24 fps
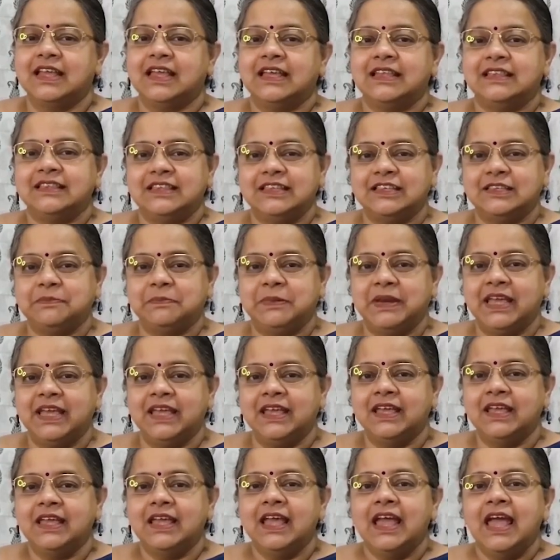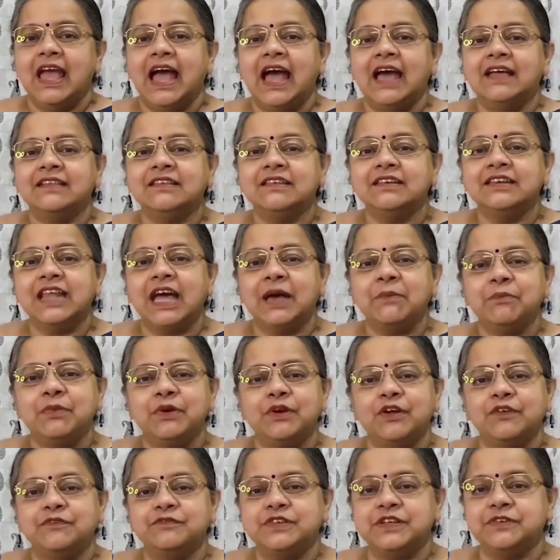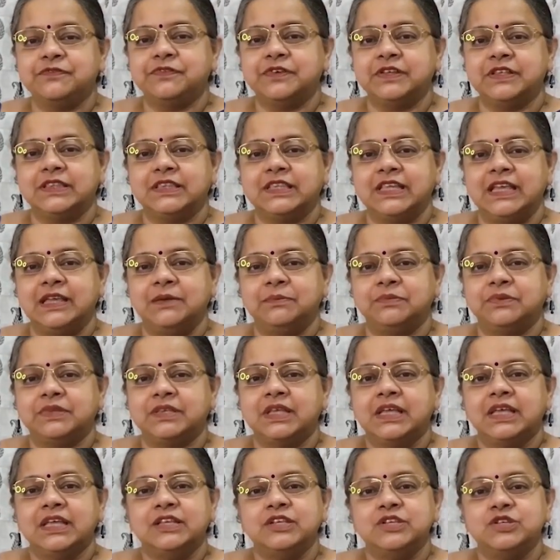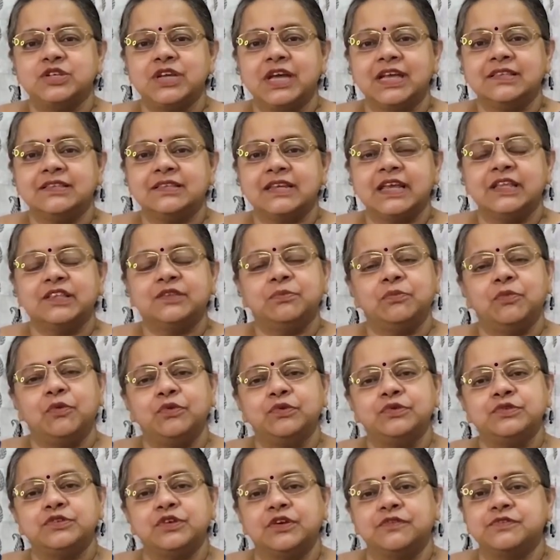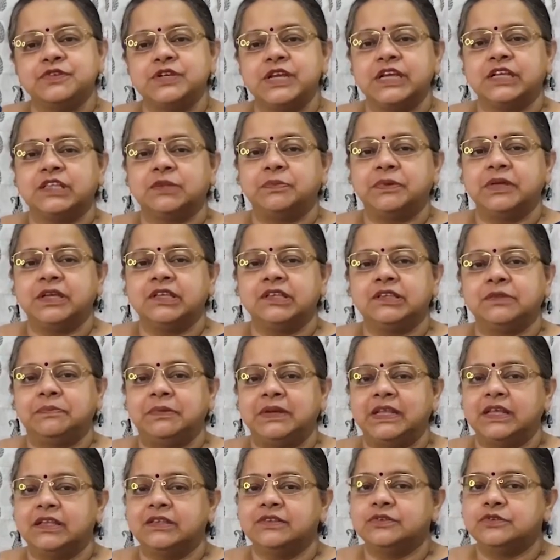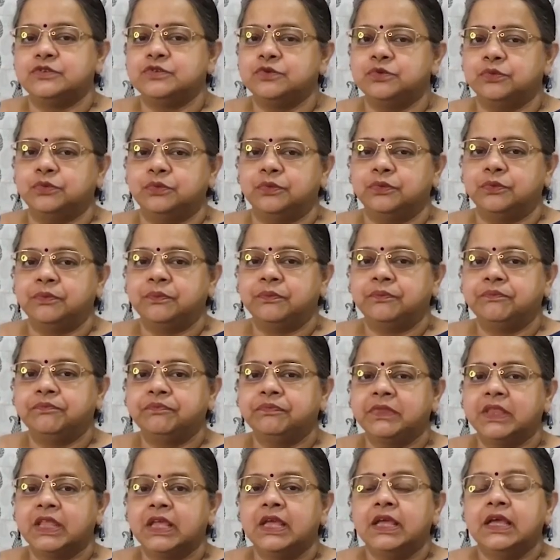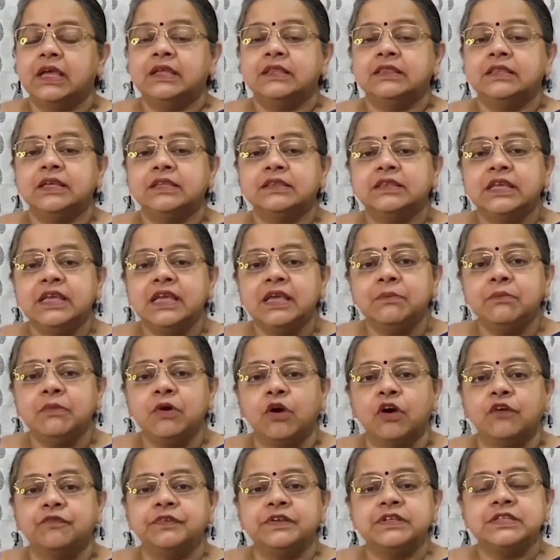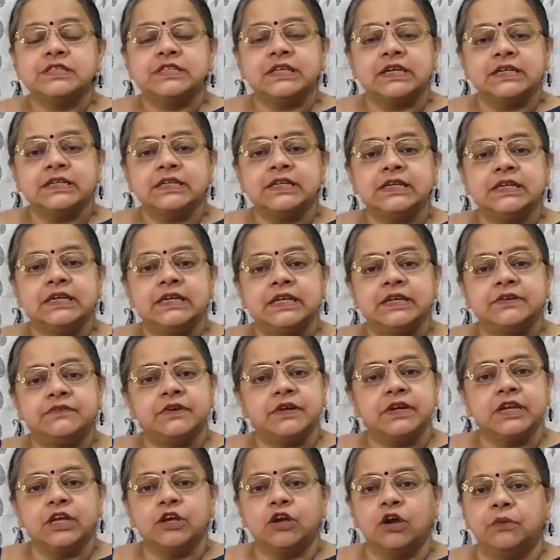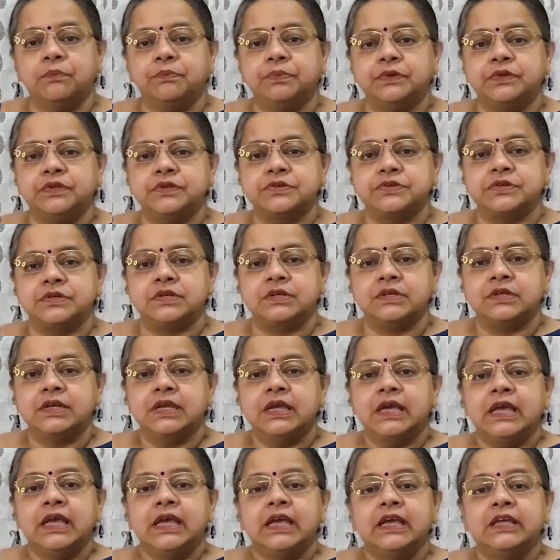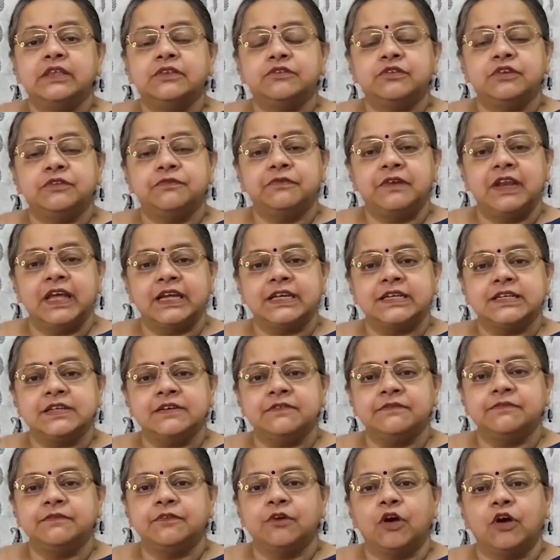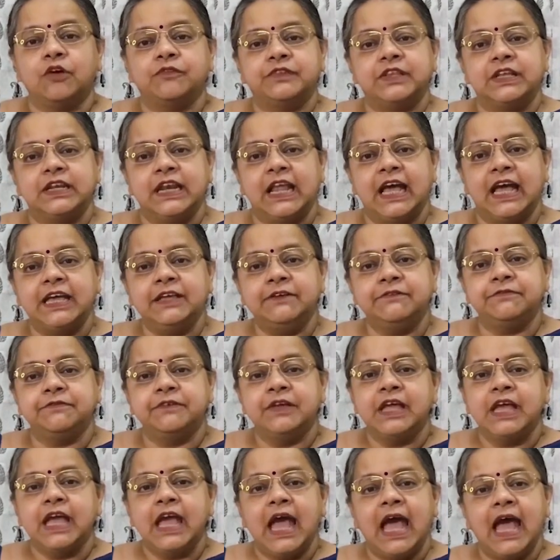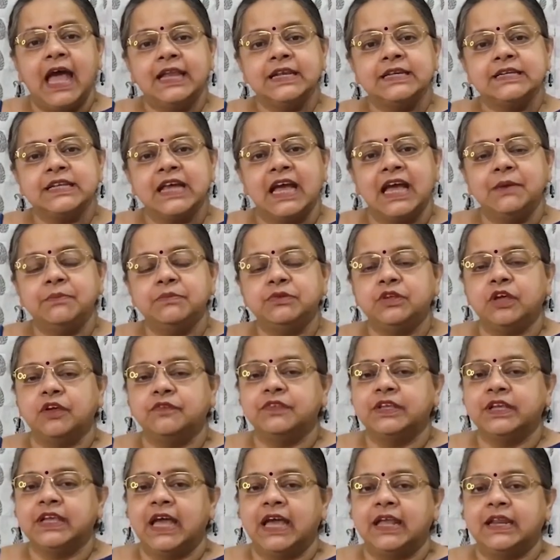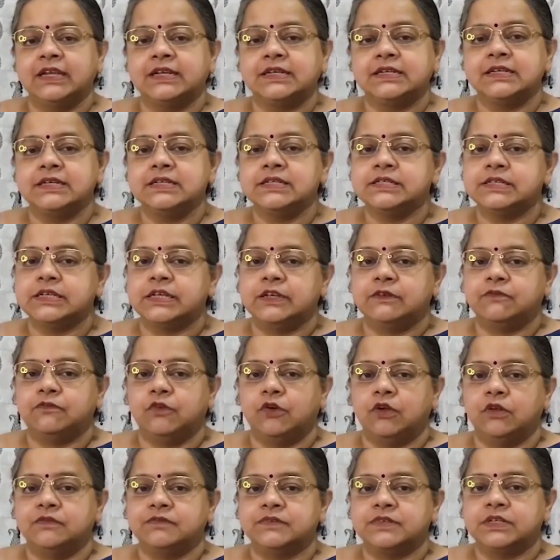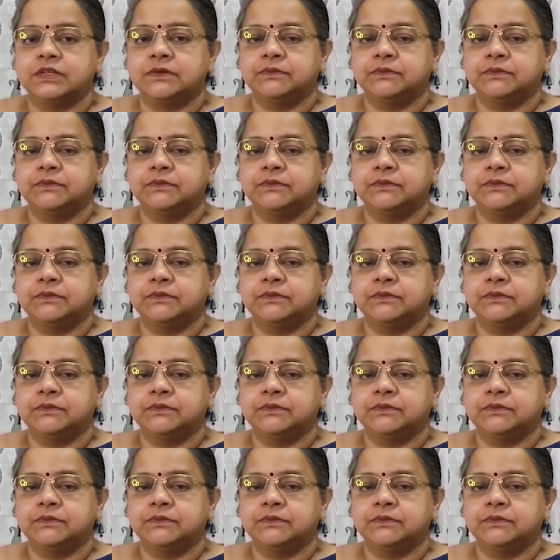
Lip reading: This play has a number of different themes just as most of Shakespeare's plays do. The theme of a certain literary composition is reflective of the life and times of the characters involved.